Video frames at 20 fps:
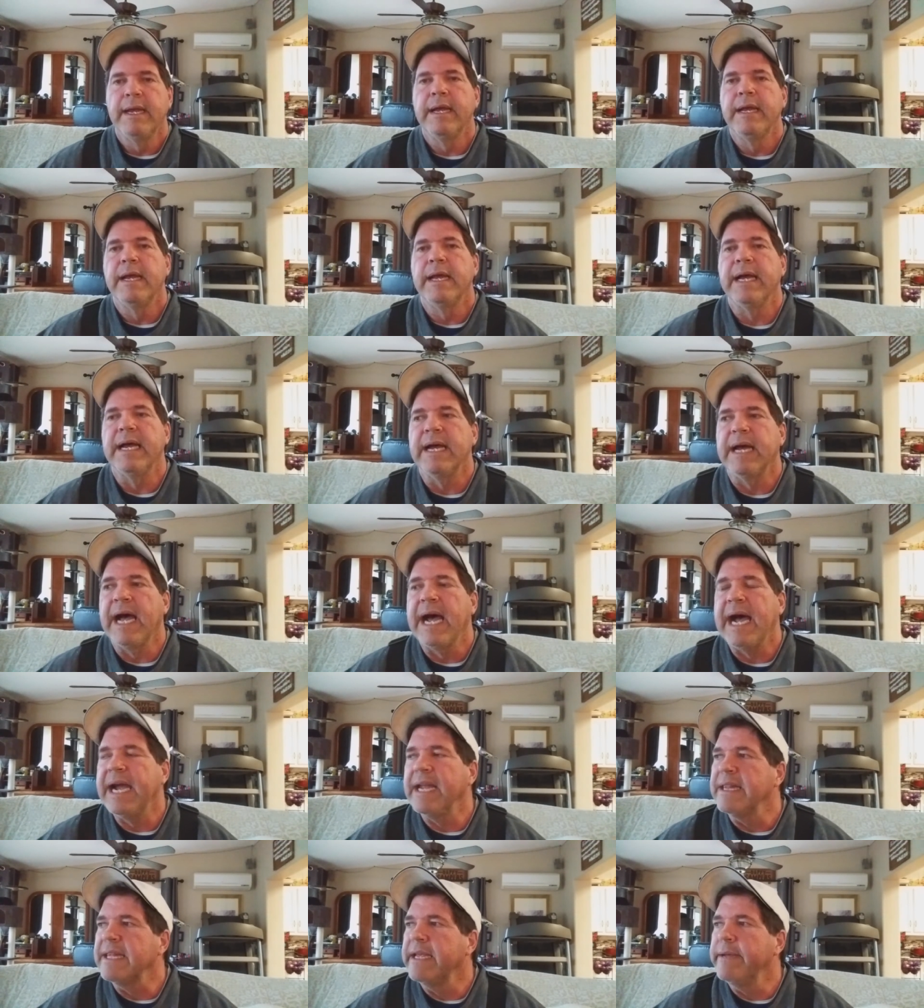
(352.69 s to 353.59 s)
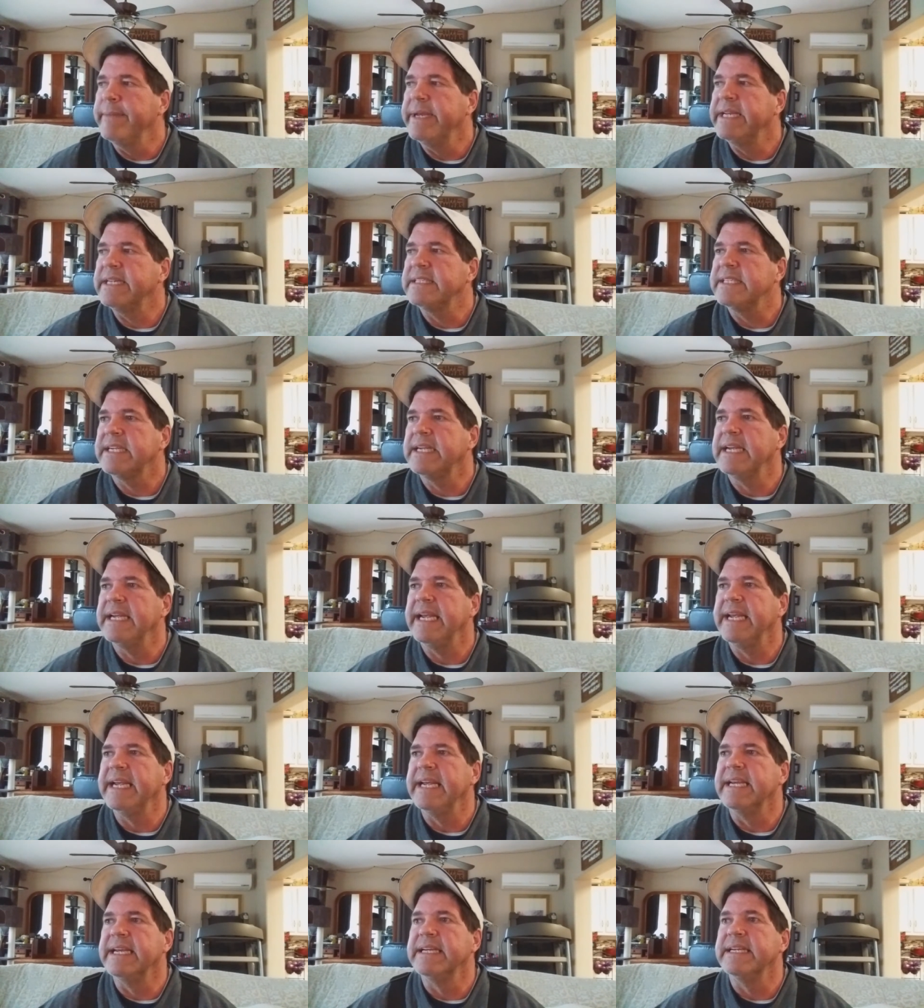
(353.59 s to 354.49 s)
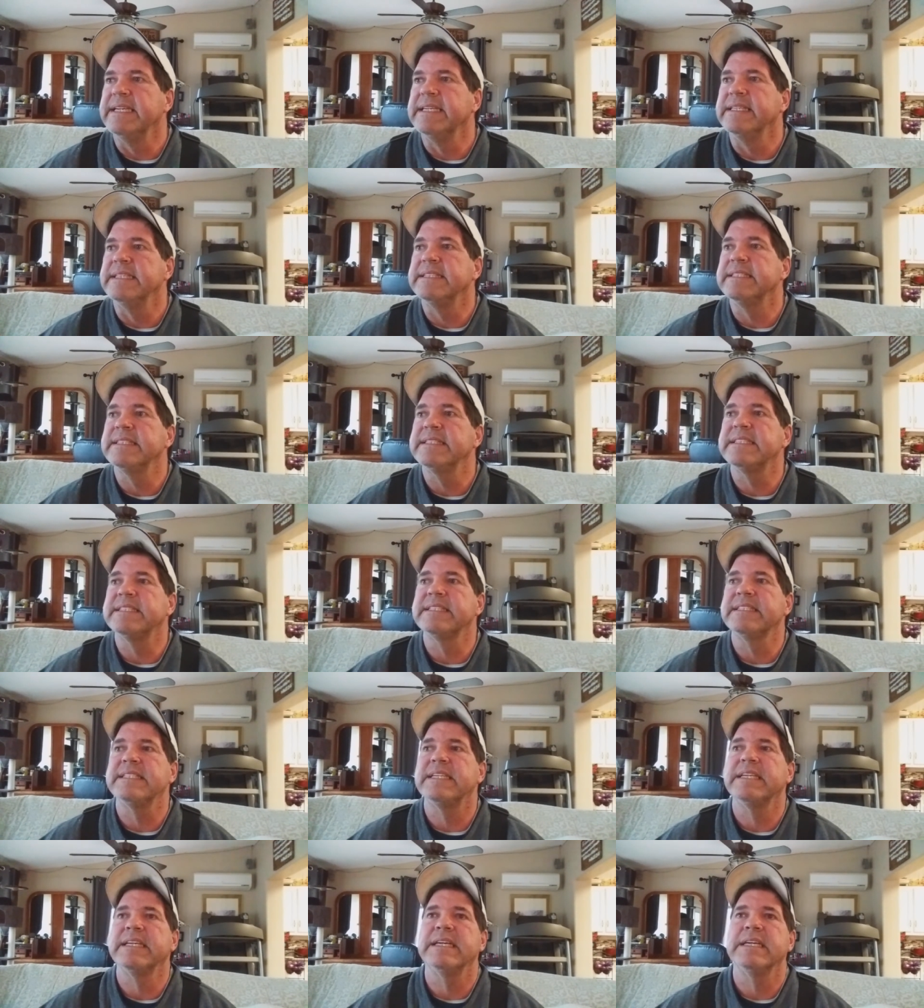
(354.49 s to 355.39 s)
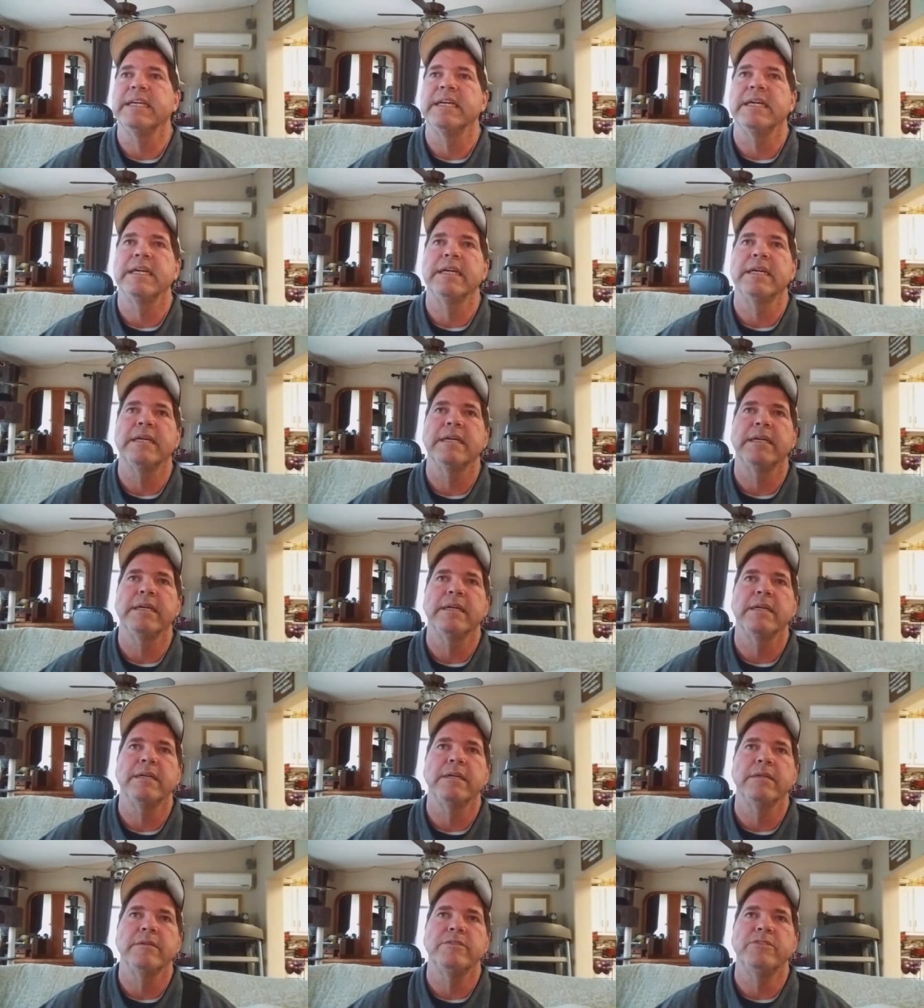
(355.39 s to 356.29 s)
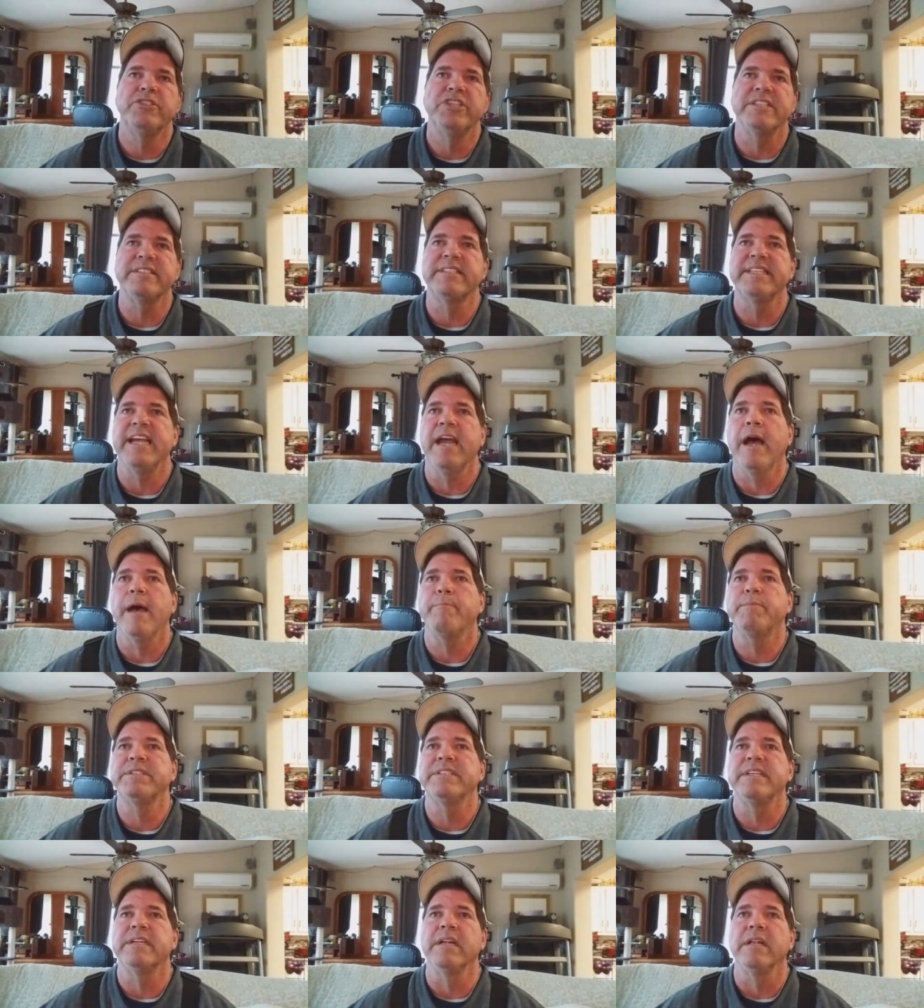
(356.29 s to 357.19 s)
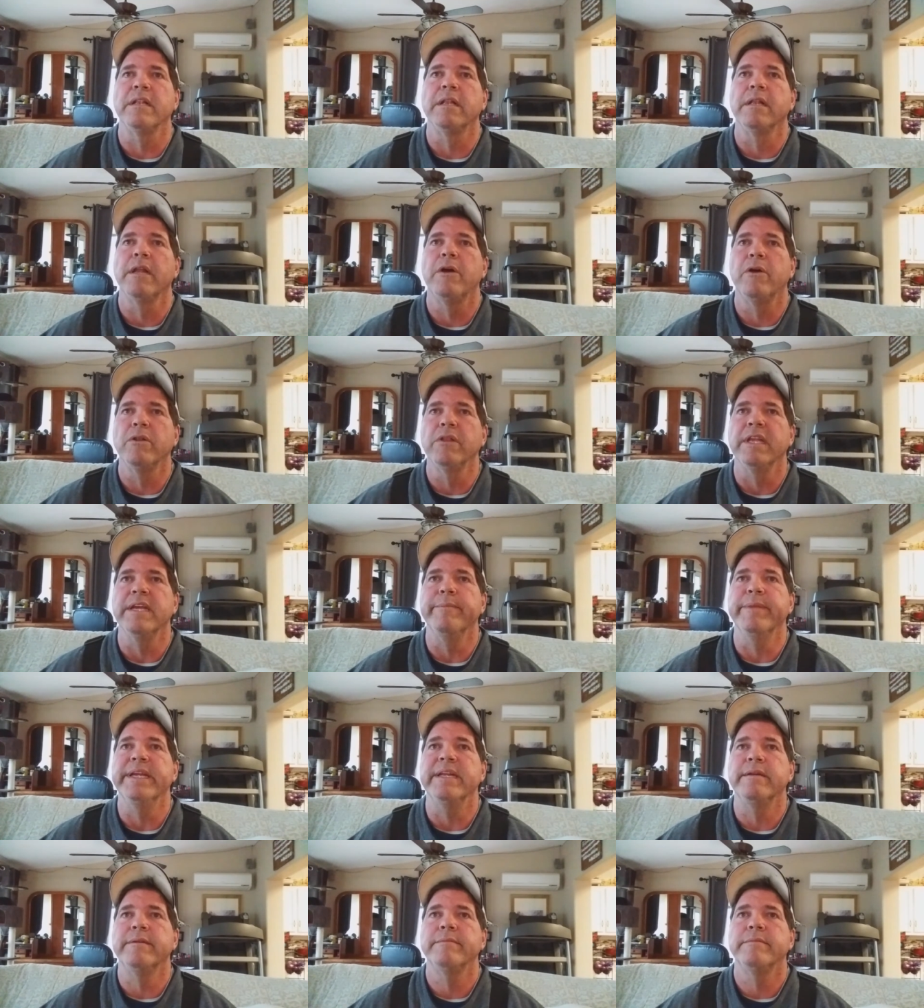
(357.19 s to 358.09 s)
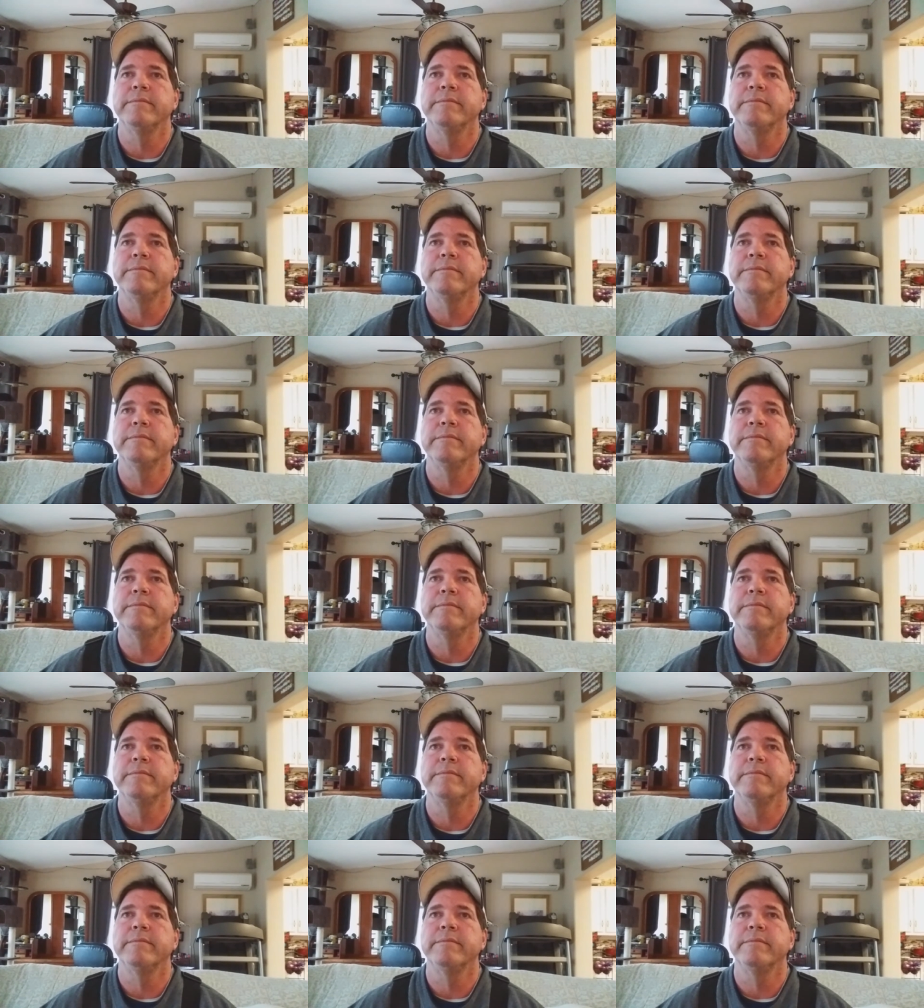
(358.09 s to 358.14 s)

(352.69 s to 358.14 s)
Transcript: High limit is just the opposite of low limit.